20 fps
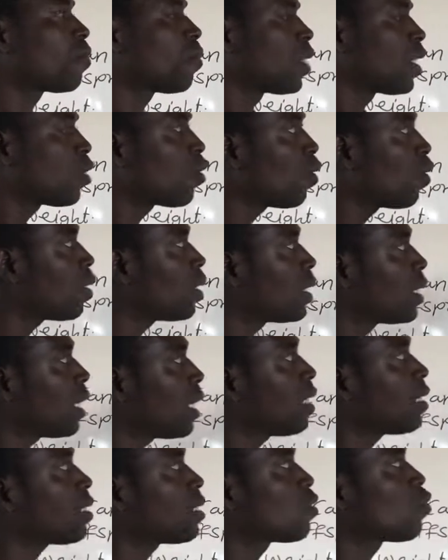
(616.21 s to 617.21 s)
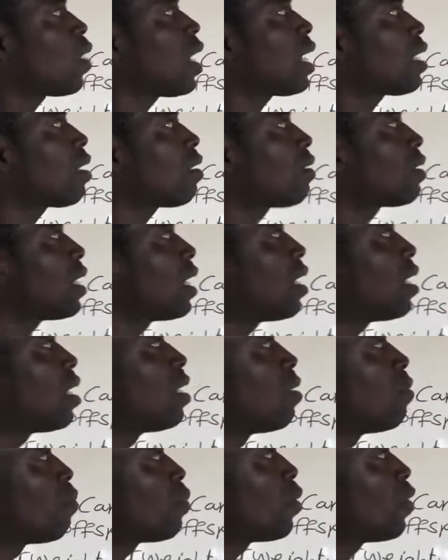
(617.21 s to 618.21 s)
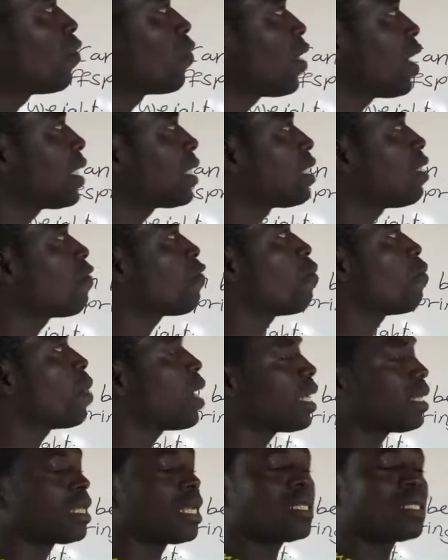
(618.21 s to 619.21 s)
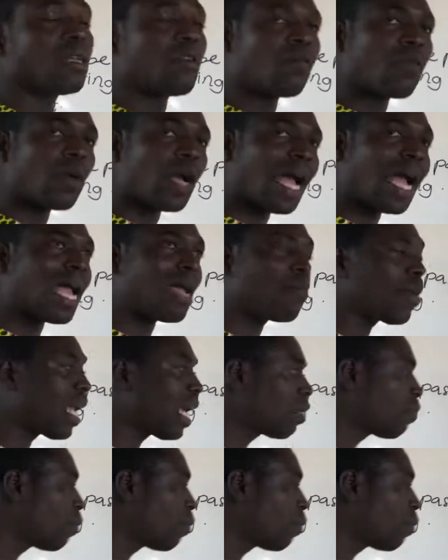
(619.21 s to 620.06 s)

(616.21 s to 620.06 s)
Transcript: So this is one of the preventive measures of high blood